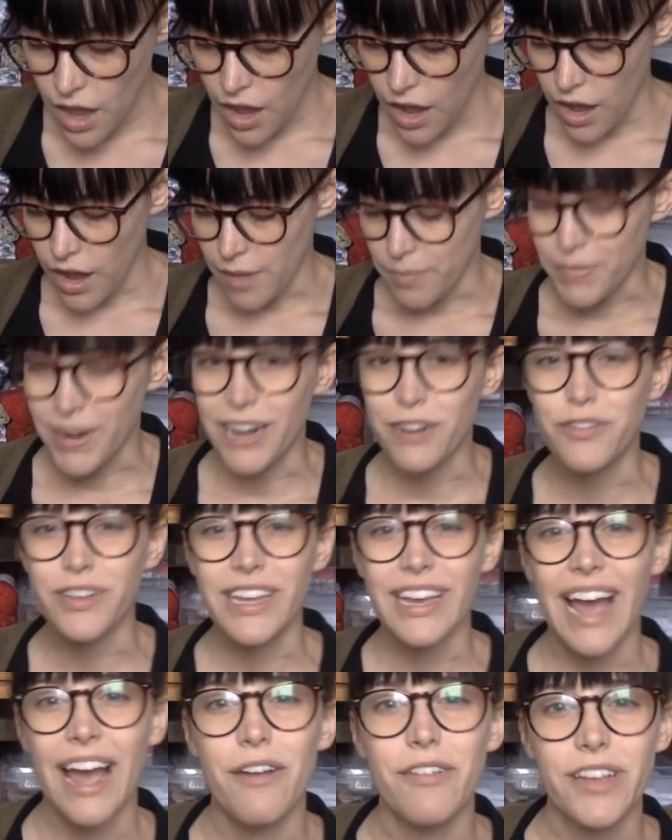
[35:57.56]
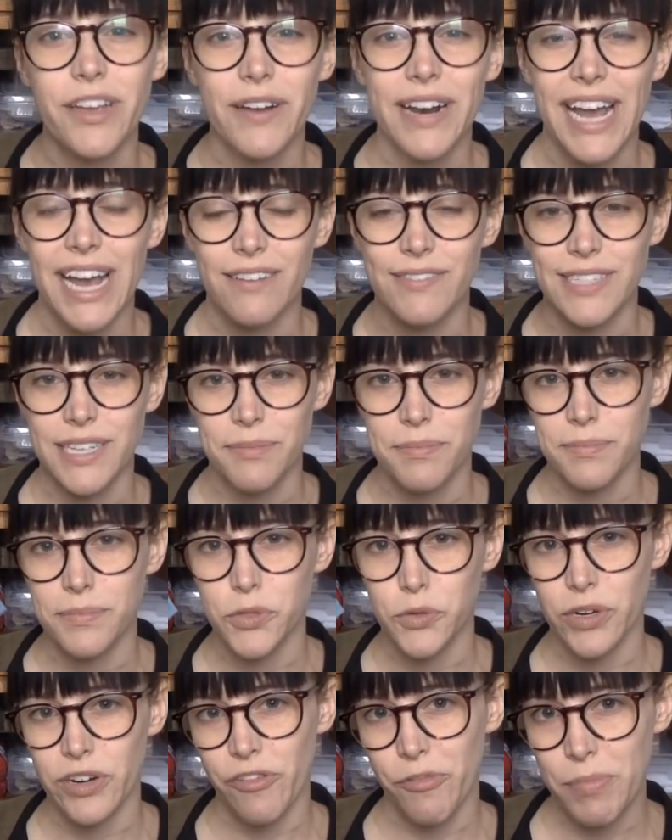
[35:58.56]
But I really want to have some
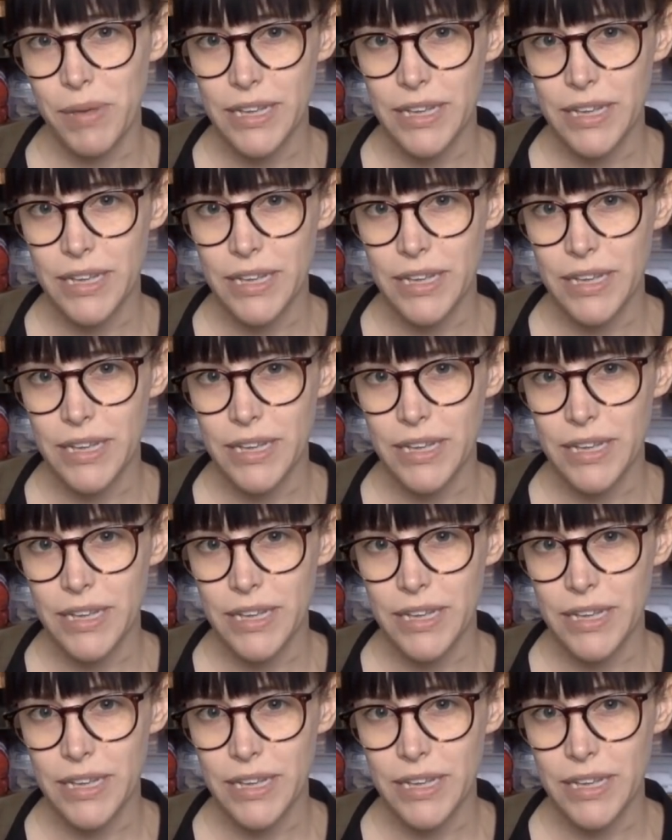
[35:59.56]
sort of